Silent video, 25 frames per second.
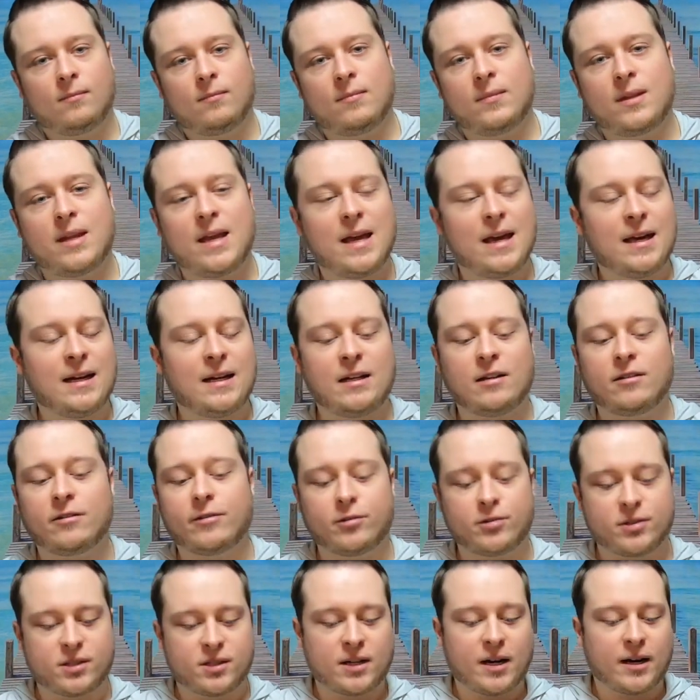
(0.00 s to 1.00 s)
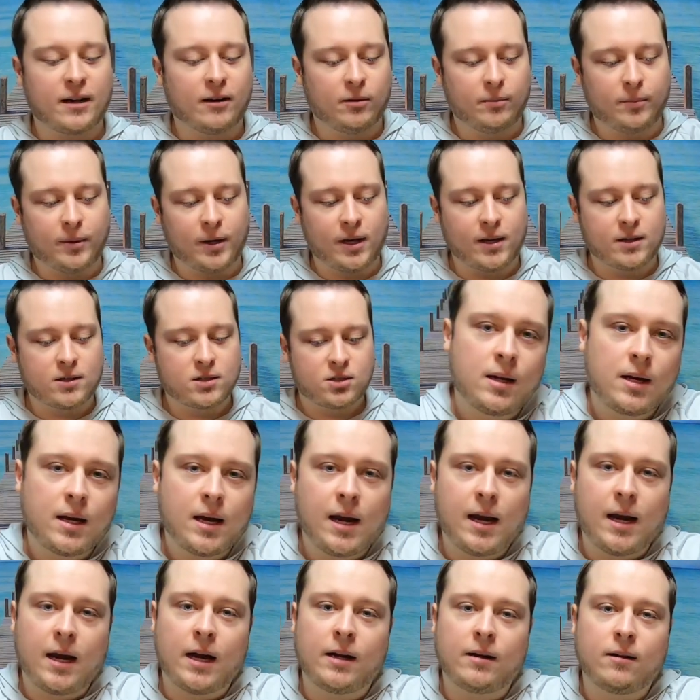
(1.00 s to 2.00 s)
any of those style baits.
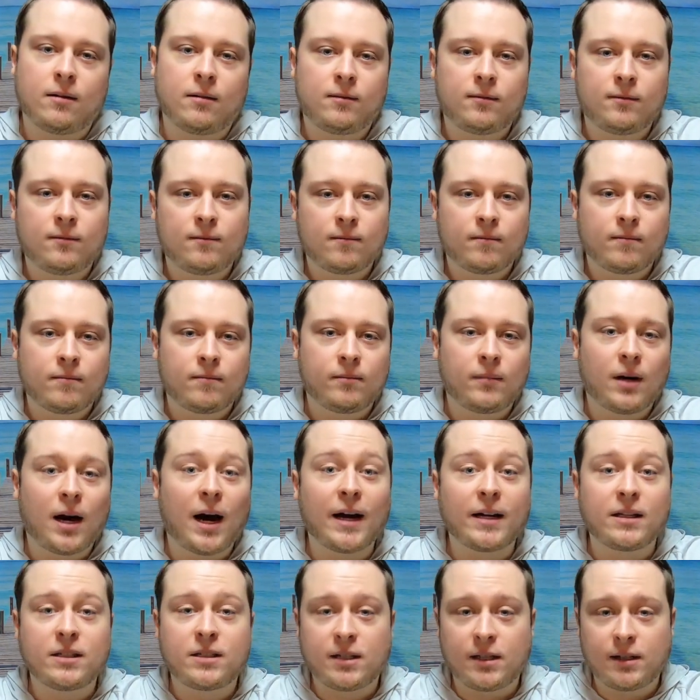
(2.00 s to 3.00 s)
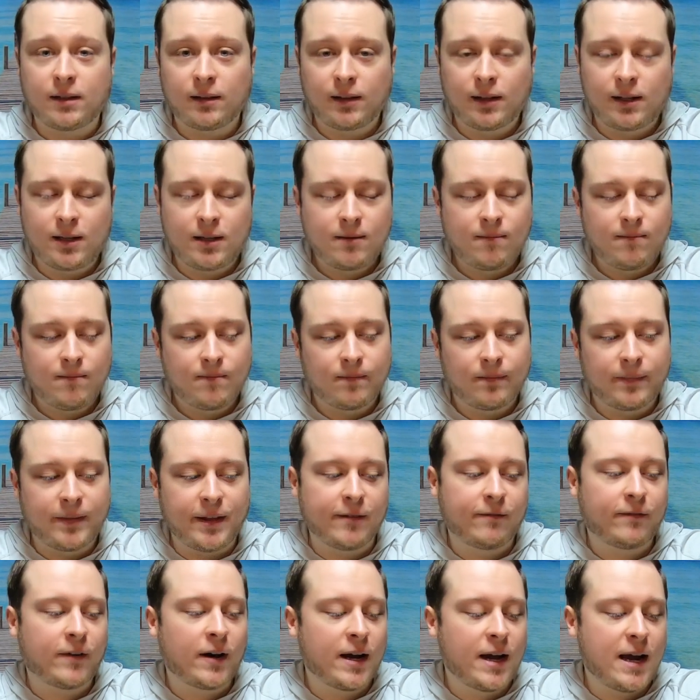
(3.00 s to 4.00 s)
And ideally, if
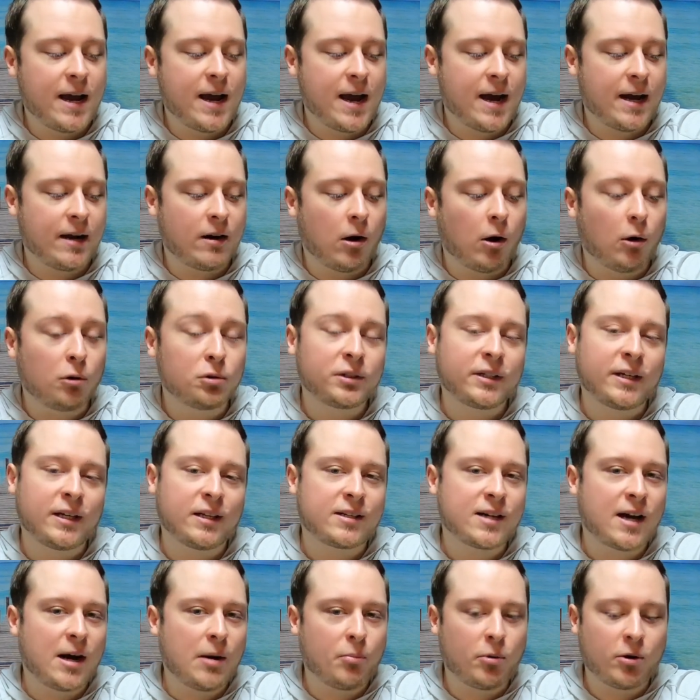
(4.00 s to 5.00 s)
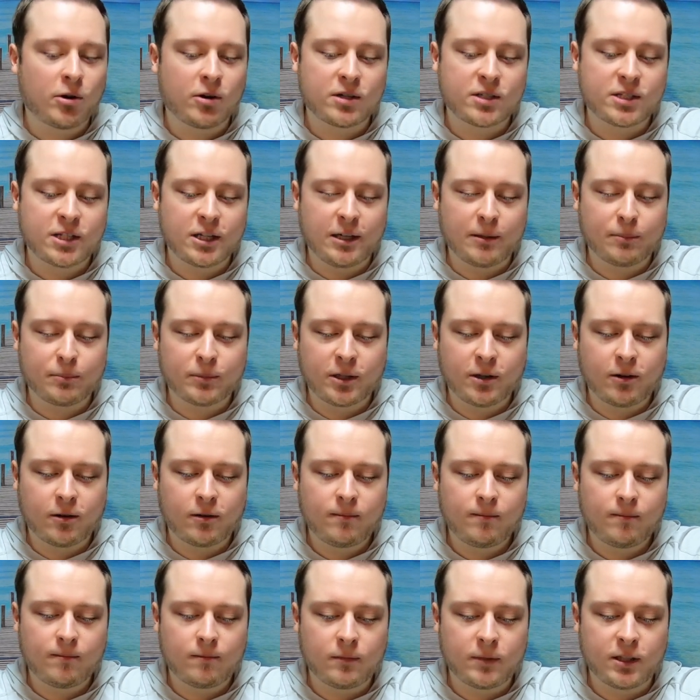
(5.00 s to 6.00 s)
I had only a topwater setup though,
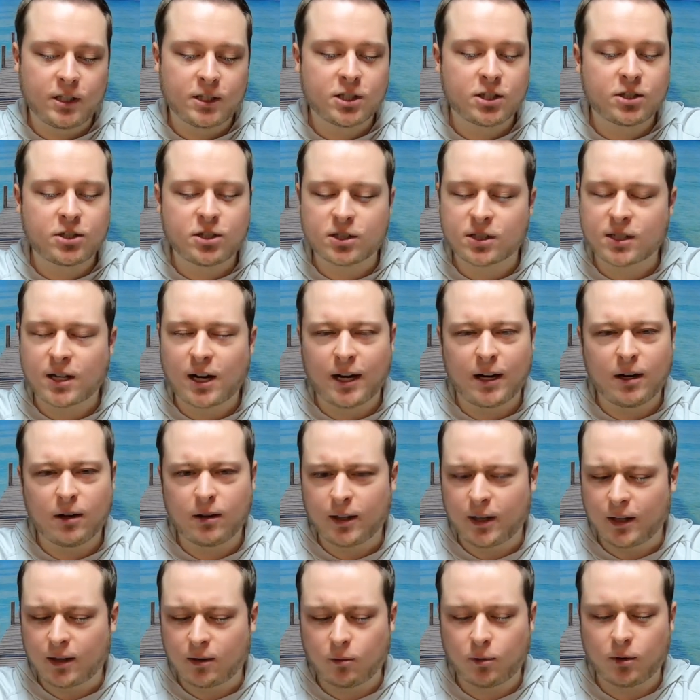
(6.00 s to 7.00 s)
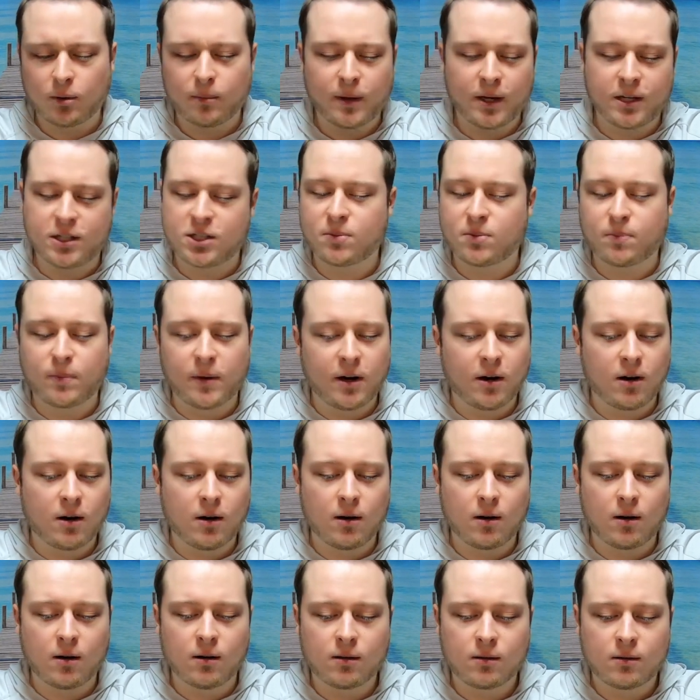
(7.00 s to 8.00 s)
this is just kind of like one of my spare
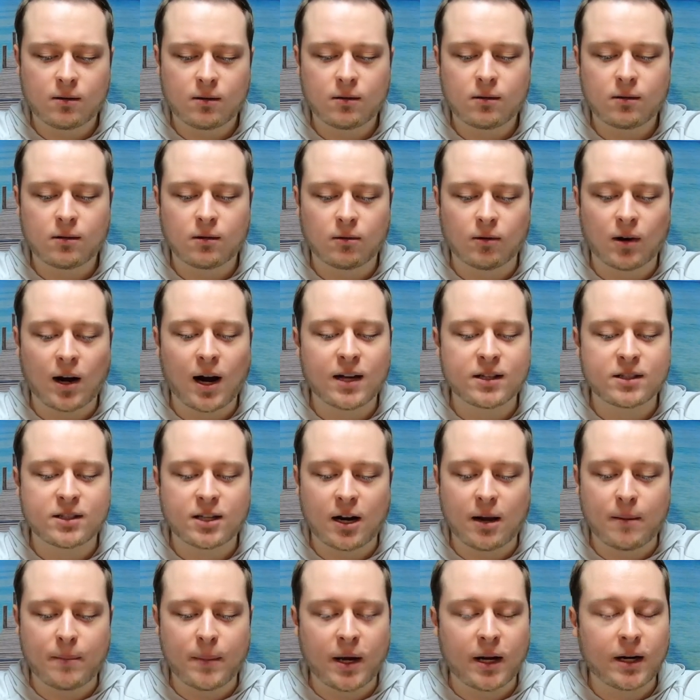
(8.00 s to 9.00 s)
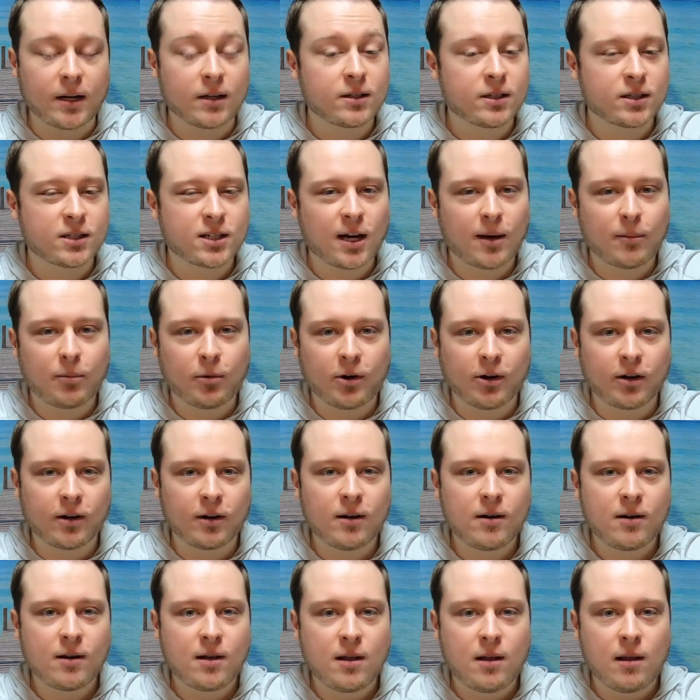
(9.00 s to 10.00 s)
rods that I made into topwater.
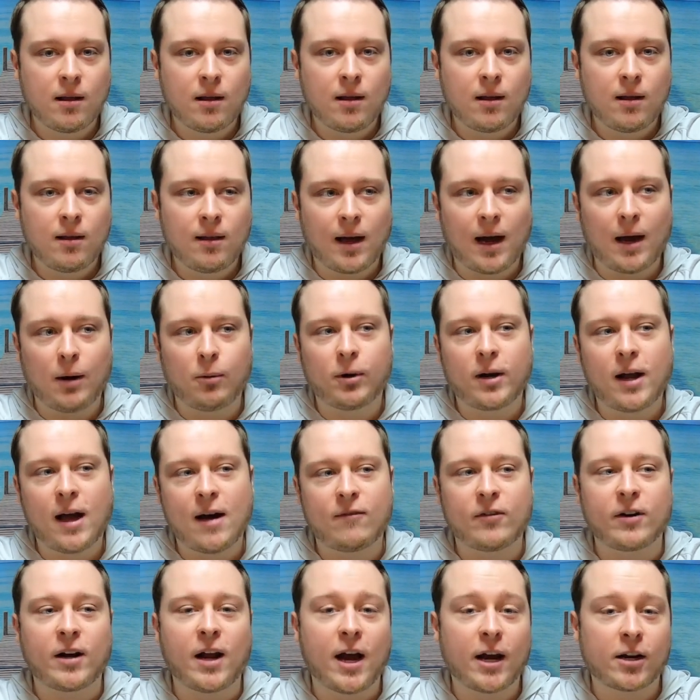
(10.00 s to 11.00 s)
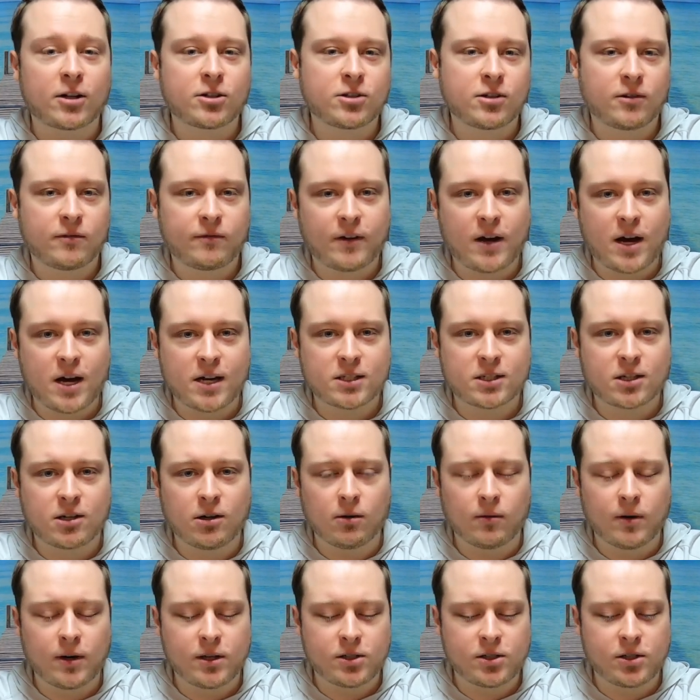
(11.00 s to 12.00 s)
I would have an extra fast gear
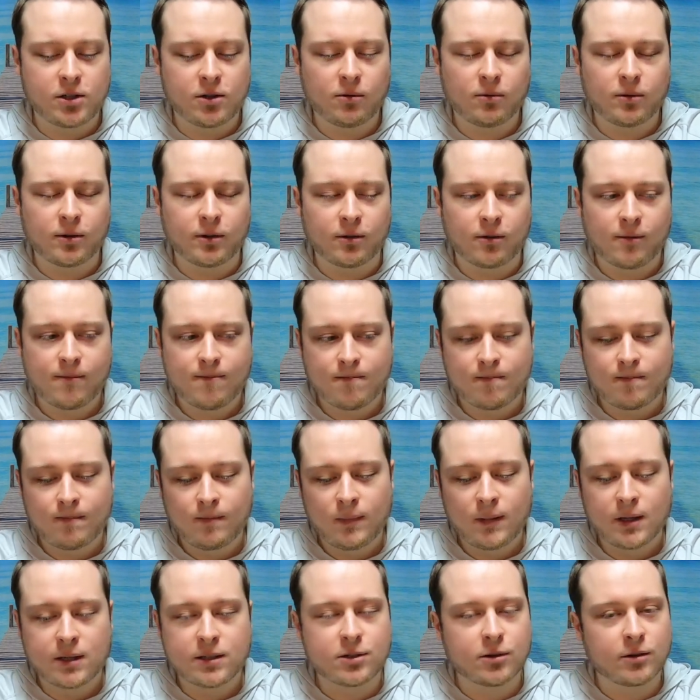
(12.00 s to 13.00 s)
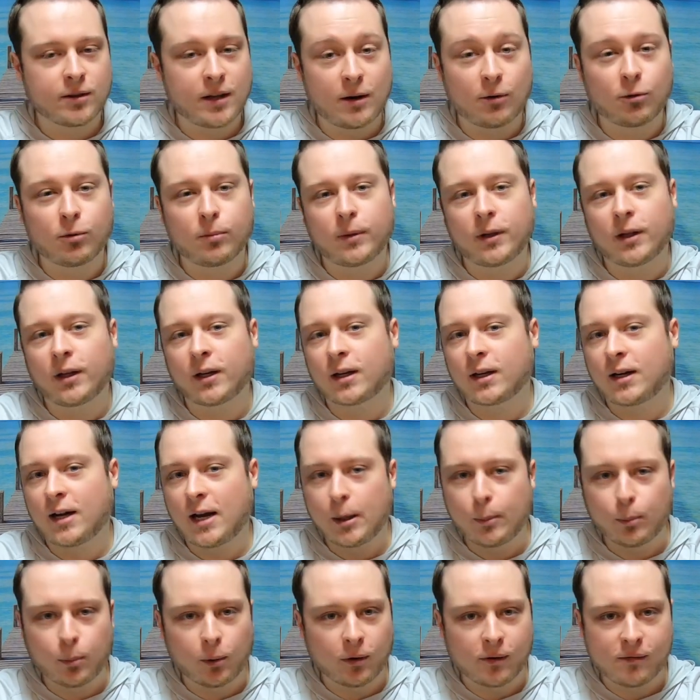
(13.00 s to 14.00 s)
ratio reel, so that would be like an
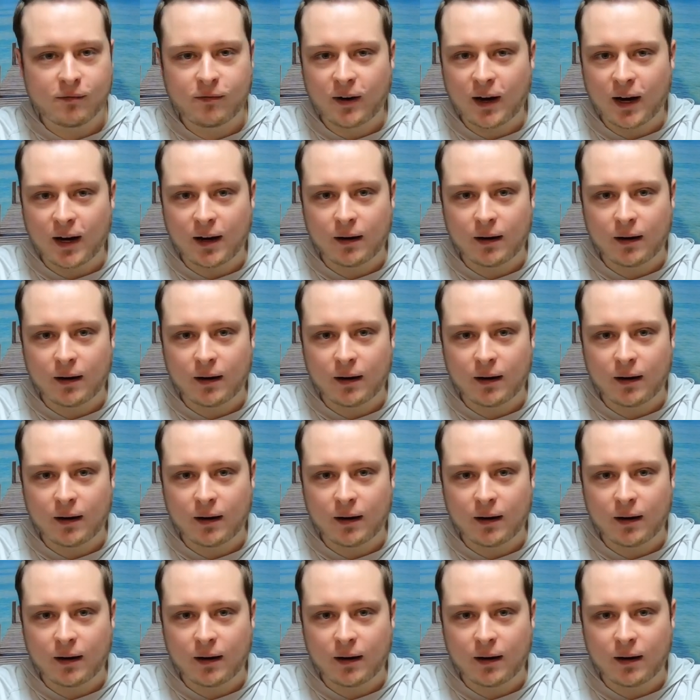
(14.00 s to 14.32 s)
8.5,